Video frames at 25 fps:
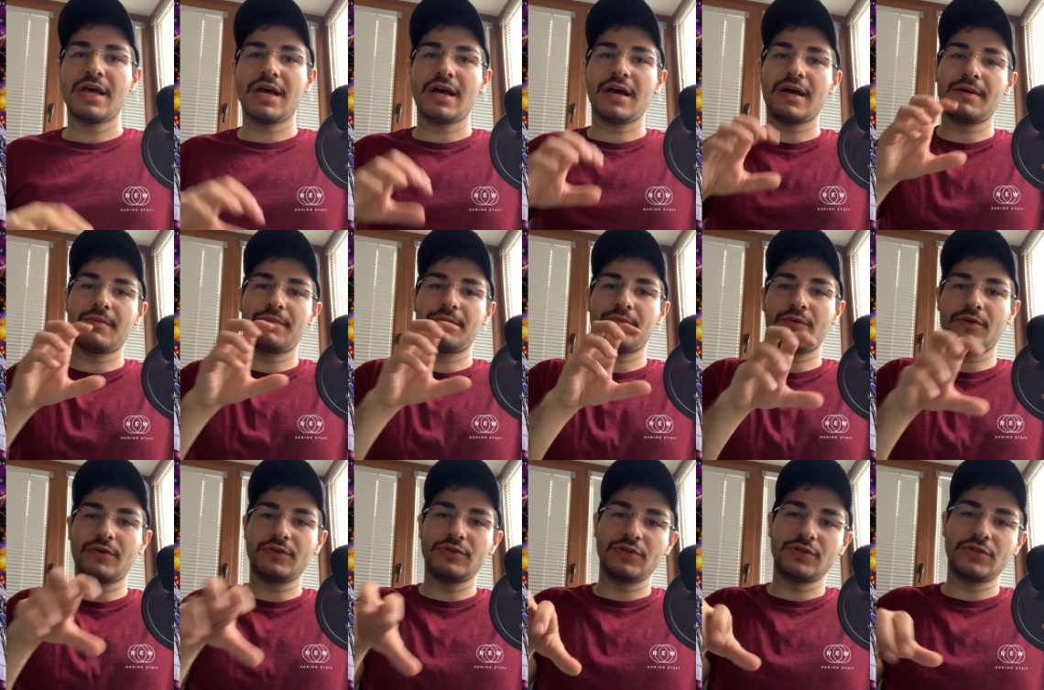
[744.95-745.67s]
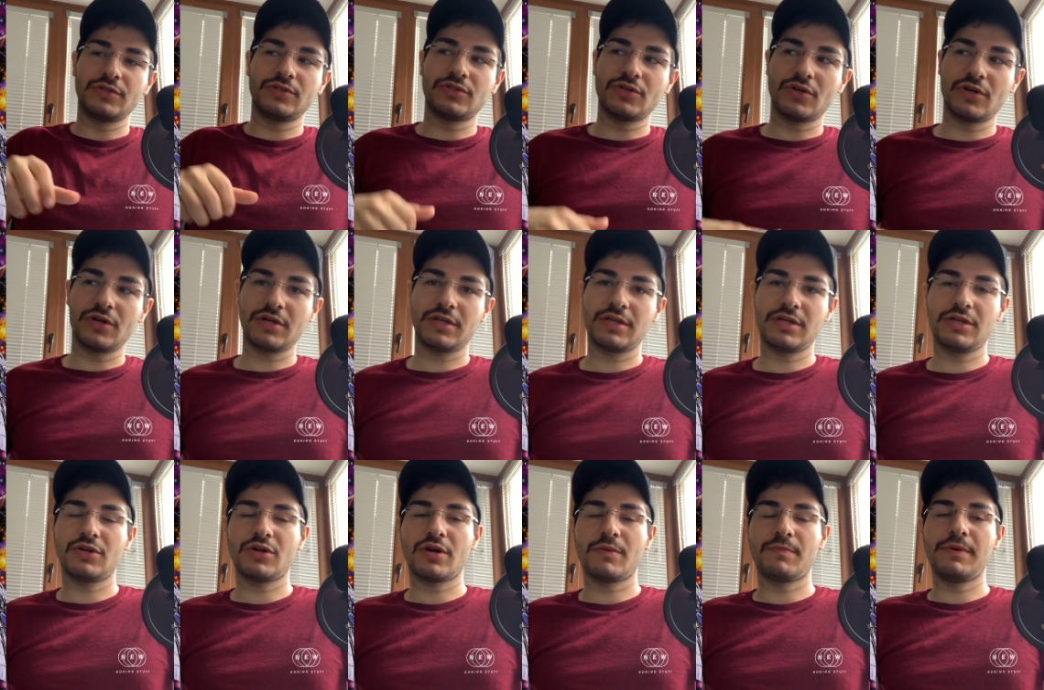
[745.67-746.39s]
Um, on your
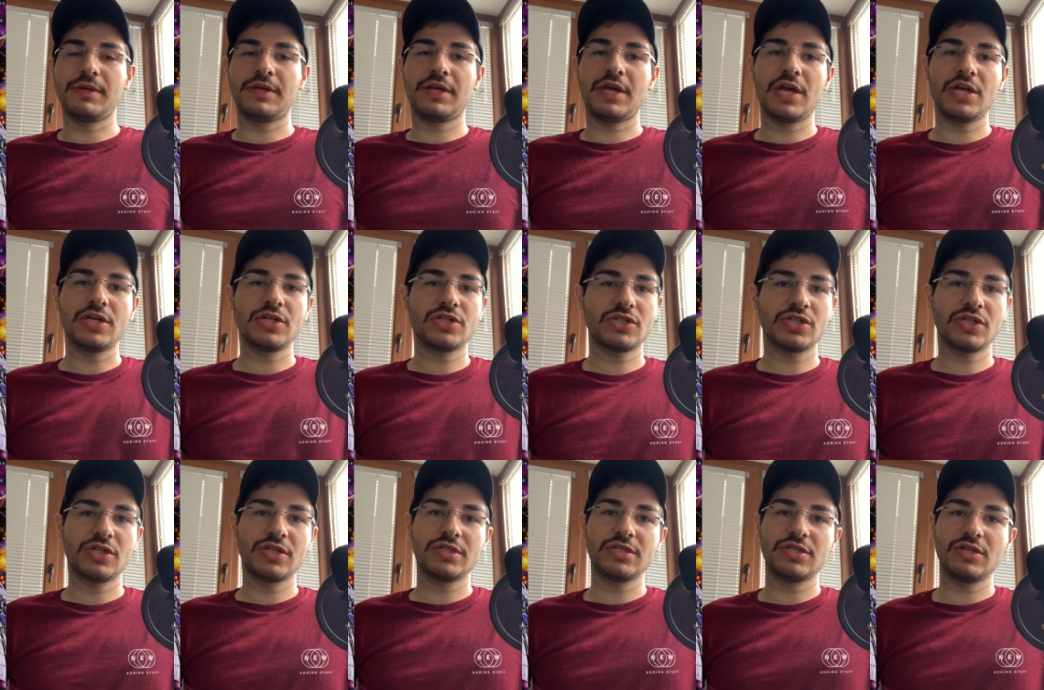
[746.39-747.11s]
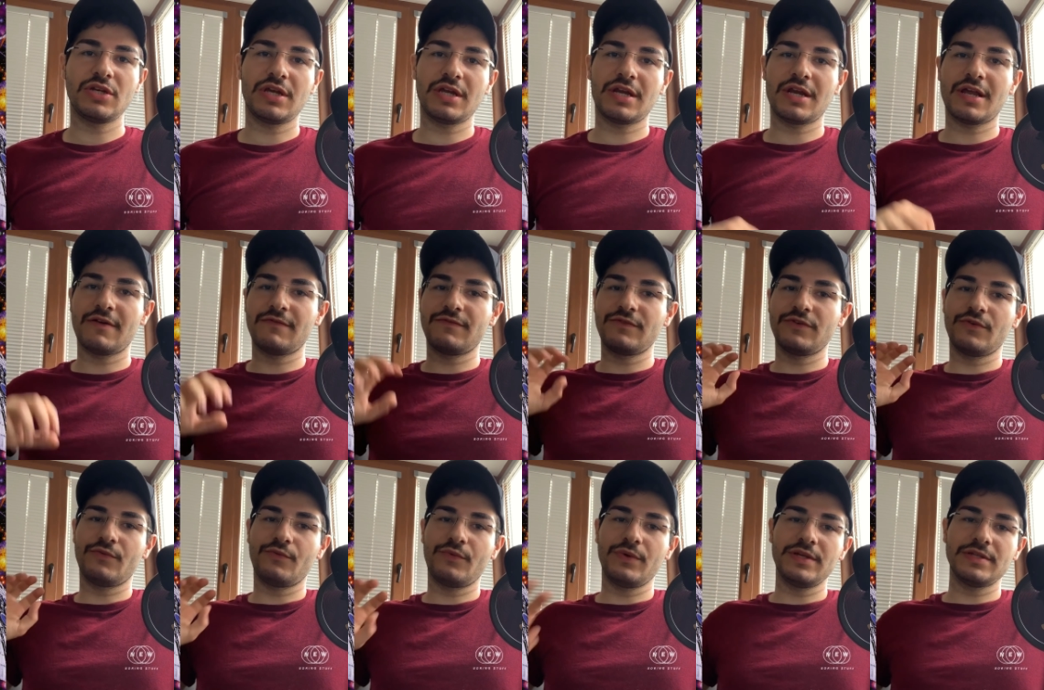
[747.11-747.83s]
dock, you know, applications, you can have
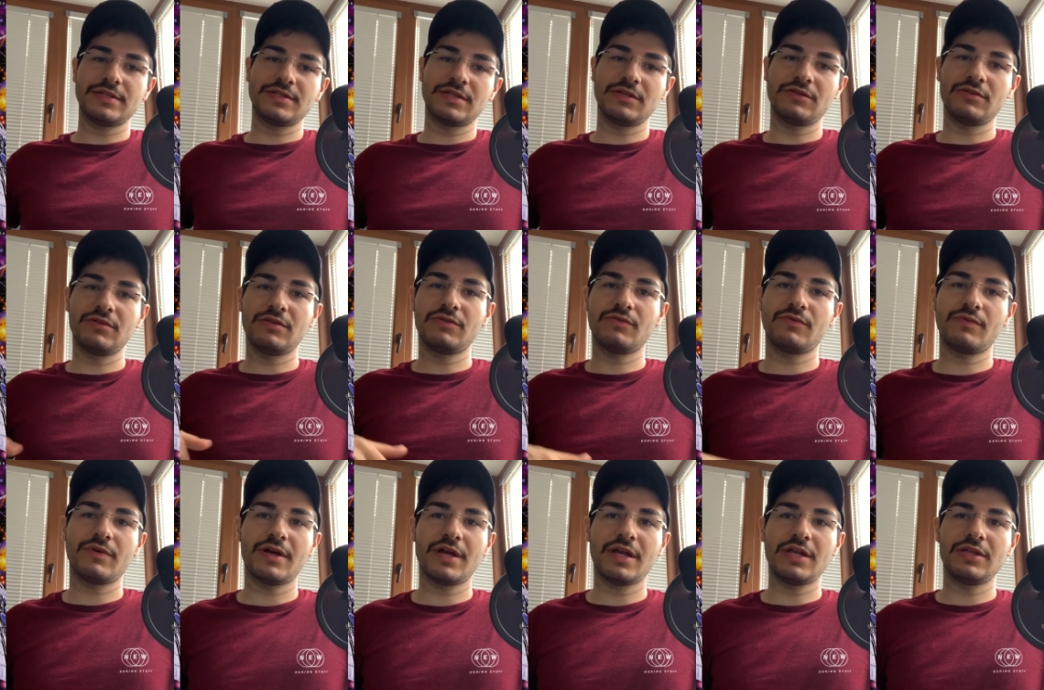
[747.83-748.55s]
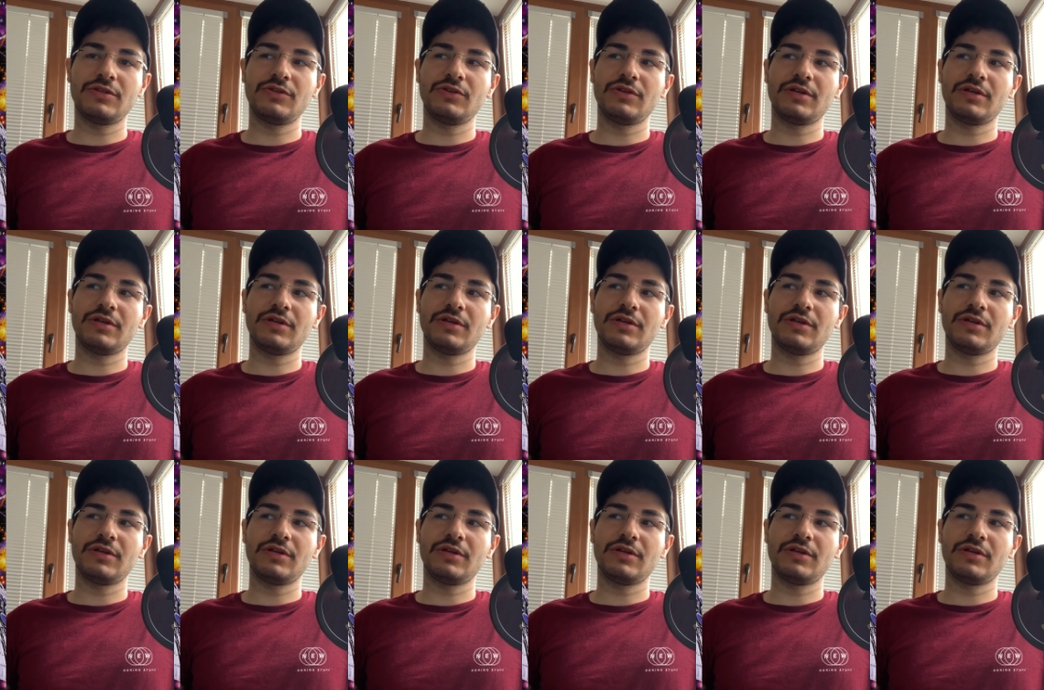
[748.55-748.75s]
your recent on the right,